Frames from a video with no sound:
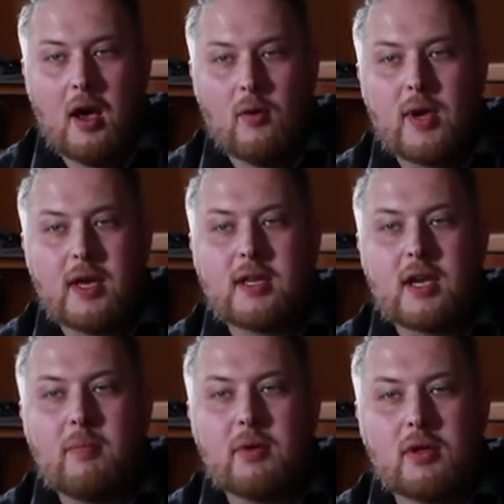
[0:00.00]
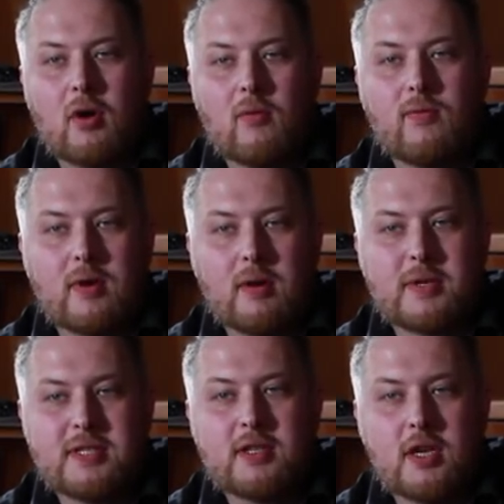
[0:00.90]
We had a couple of
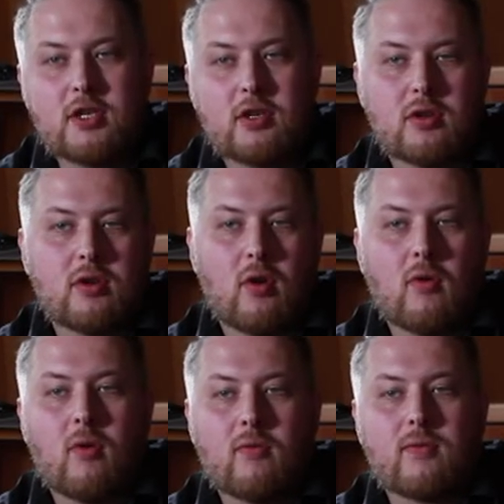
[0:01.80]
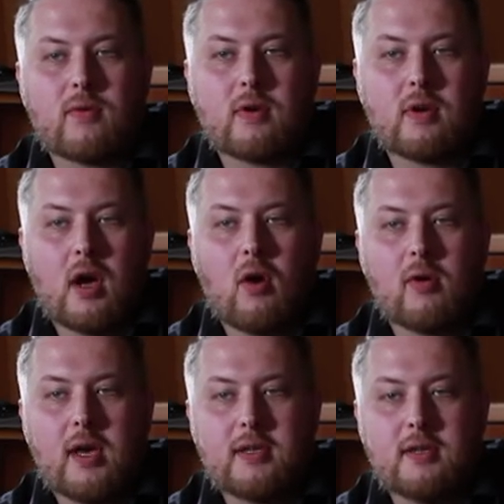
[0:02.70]
presentation of our
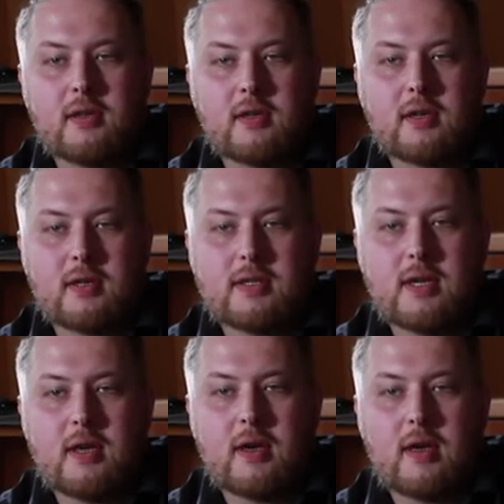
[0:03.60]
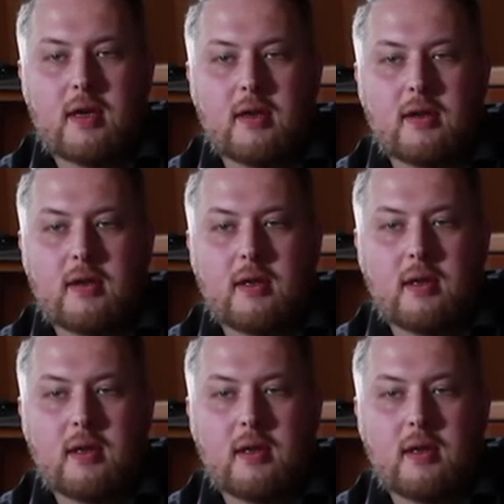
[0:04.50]
lighting there, and